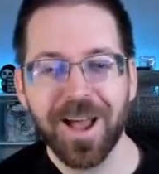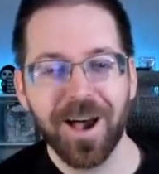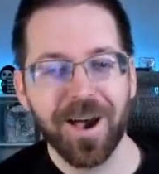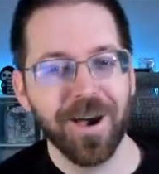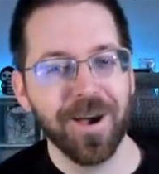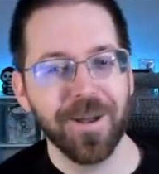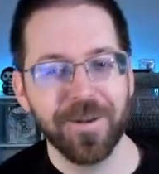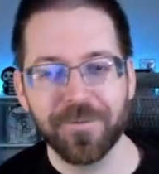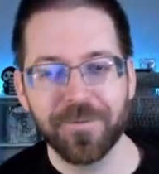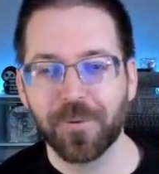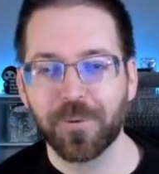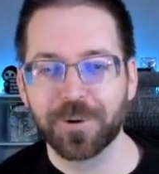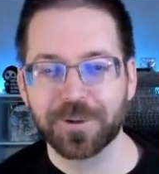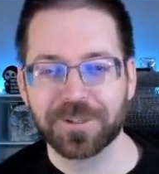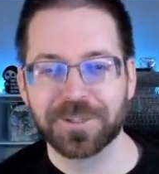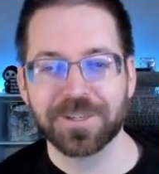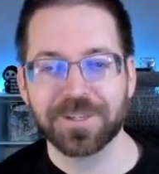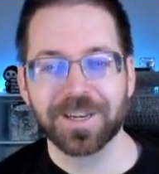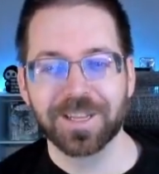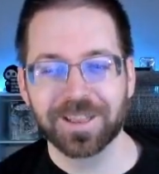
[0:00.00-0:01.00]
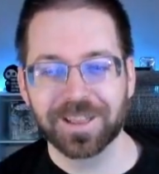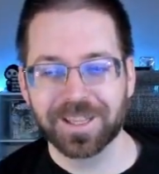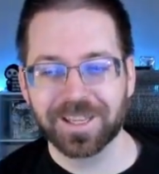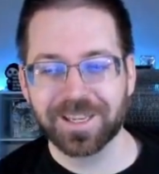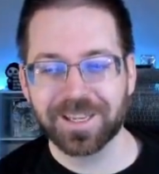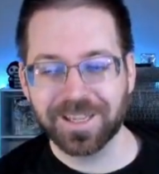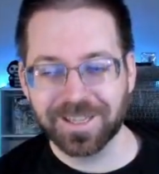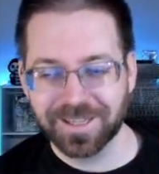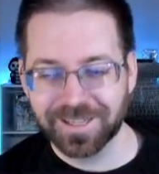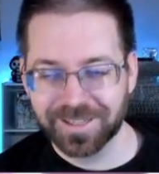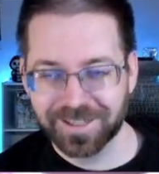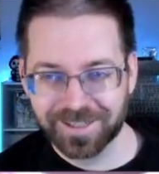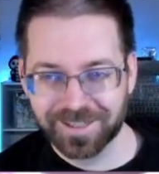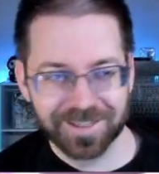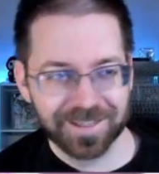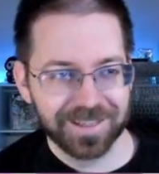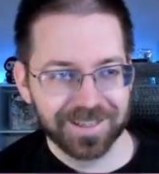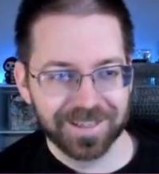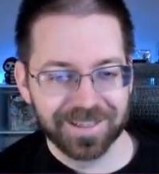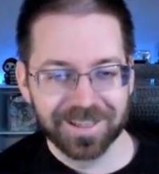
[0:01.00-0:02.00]
Unfortunately.
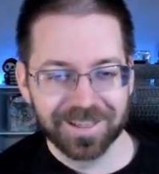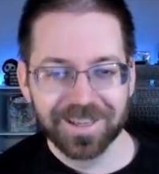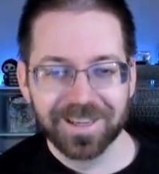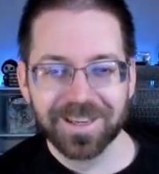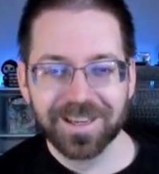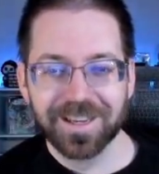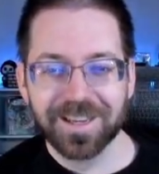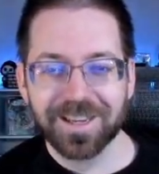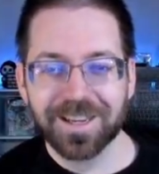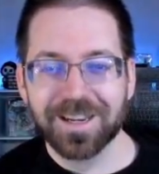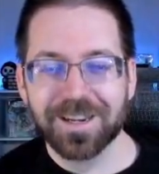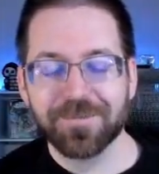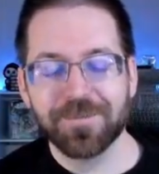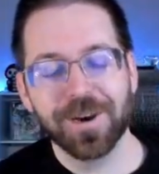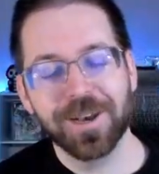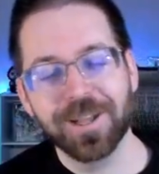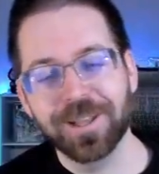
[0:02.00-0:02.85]
Well,